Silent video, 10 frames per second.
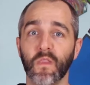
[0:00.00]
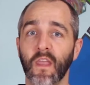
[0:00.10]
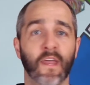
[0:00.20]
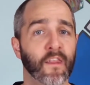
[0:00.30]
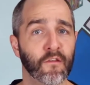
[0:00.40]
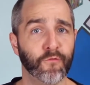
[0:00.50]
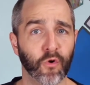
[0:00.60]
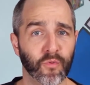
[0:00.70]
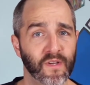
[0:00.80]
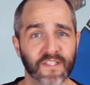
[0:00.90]
And then the
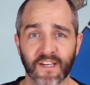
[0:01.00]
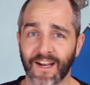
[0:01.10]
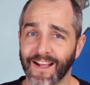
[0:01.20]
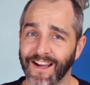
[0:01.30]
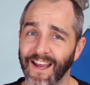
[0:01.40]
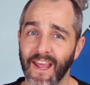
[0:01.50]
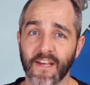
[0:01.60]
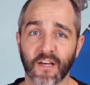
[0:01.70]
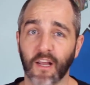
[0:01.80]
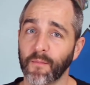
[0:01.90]
4th reason, and I kind of
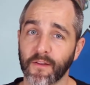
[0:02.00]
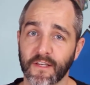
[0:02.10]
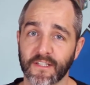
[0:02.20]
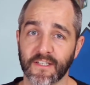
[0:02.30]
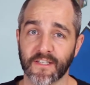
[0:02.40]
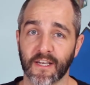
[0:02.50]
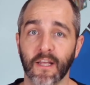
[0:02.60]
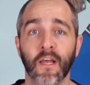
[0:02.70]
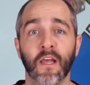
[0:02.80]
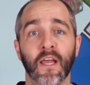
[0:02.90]
hate talking about this, is that
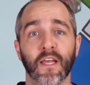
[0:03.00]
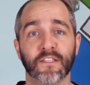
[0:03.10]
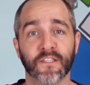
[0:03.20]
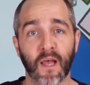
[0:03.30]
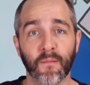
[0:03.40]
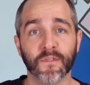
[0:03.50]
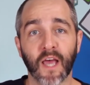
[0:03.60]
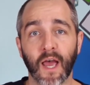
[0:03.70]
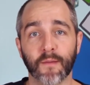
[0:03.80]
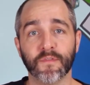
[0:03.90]

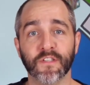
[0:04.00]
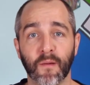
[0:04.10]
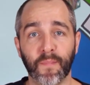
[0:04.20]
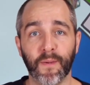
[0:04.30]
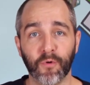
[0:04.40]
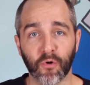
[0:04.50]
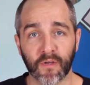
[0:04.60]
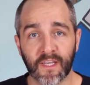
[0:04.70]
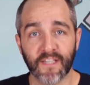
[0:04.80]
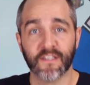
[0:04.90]
sometimes some people
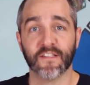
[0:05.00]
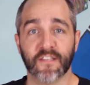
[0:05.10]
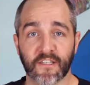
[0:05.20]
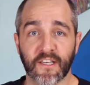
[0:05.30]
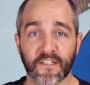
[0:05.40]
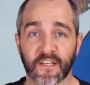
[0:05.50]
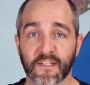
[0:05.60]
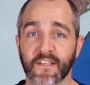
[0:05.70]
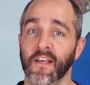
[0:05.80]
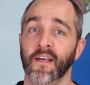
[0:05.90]
get to
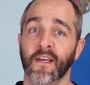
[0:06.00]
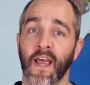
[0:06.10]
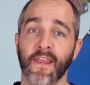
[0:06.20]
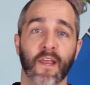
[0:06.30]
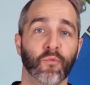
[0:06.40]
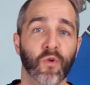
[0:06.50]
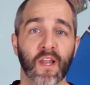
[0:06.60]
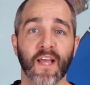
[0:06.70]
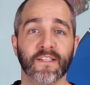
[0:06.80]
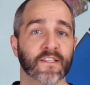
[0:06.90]
statistics and they
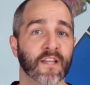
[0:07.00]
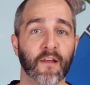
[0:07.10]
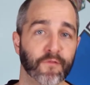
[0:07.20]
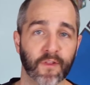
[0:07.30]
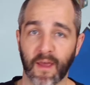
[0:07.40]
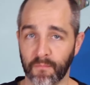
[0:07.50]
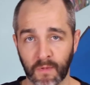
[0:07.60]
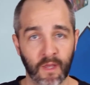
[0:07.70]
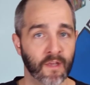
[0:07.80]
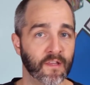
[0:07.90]
realize it's not for them.
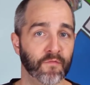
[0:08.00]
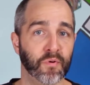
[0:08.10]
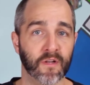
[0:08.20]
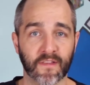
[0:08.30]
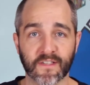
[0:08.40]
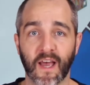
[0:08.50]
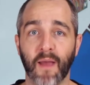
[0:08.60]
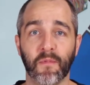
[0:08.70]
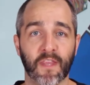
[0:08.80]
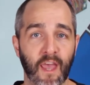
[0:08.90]
They've put in the
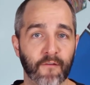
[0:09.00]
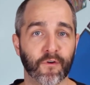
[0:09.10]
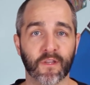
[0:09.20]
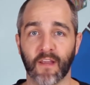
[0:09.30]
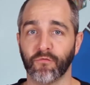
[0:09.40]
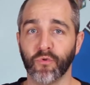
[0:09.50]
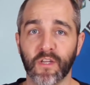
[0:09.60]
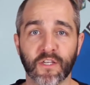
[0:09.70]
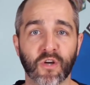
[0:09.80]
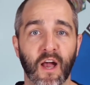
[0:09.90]
time and the effort and they've
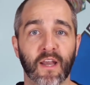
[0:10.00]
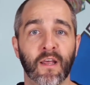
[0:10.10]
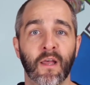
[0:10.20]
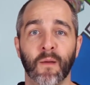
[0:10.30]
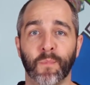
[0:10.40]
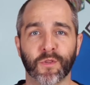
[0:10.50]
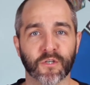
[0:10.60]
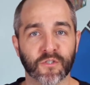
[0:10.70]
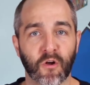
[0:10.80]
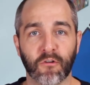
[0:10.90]
really tried, but they're
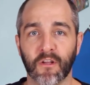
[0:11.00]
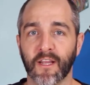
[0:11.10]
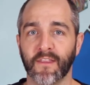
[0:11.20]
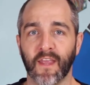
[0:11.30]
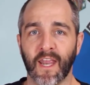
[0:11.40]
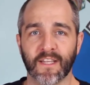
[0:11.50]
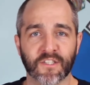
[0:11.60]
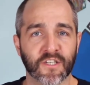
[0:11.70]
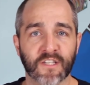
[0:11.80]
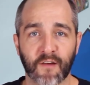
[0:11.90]
struggling and
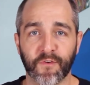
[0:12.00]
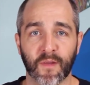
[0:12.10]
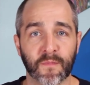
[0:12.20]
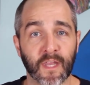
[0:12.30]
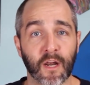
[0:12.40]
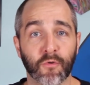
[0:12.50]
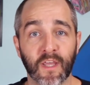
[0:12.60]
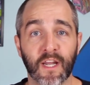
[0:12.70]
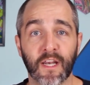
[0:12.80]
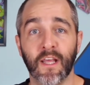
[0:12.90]
it's just not for them and they don't
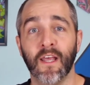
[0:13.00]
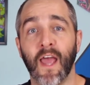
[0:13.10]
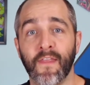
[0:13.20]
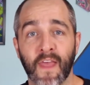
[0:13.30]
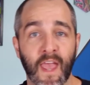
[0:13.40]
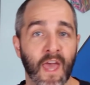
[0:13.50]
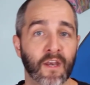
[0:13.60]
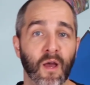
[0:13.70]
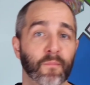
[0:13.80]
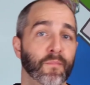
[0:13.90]
get it, and they
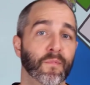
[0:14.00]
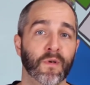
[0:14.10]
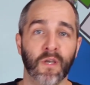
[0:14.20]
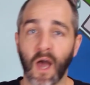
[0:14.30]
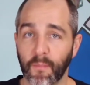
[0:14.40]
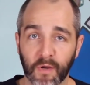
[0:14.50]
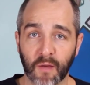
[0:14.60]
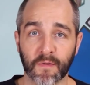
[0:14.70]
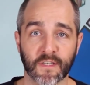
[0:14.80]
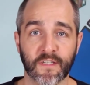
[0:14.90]
end up not
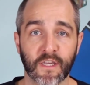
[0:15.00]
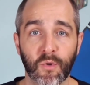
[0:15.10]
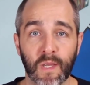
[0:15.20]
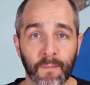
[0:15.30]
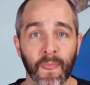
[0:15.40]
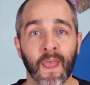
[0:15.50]
becoming a CQE.